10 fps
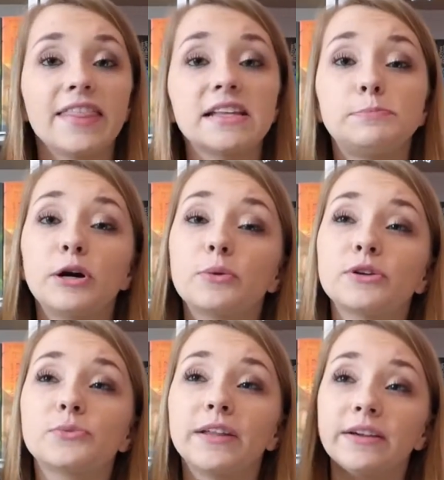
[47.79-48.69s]
This book
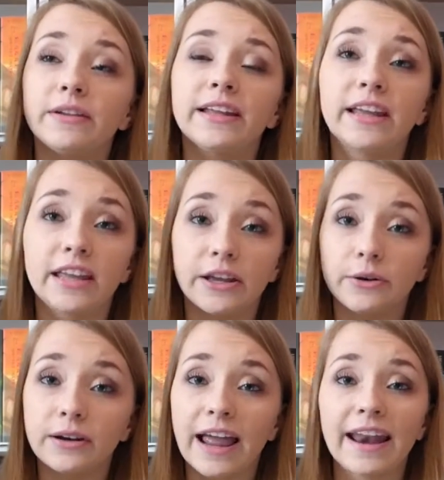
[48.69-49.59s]
was really
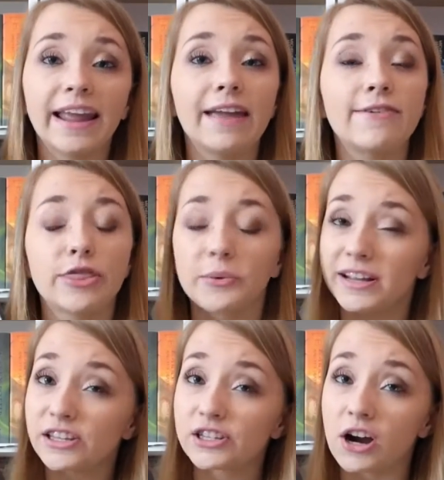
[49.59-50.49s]
cute, and I gave it
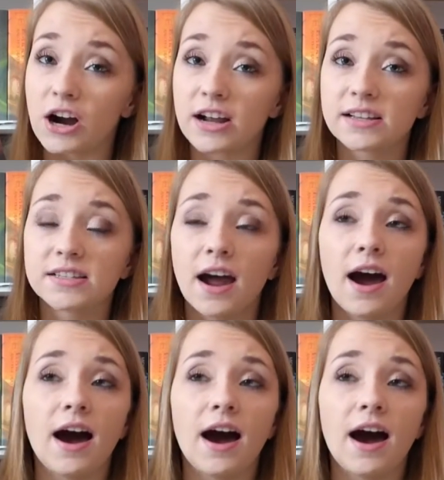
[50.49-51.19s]
3 stars.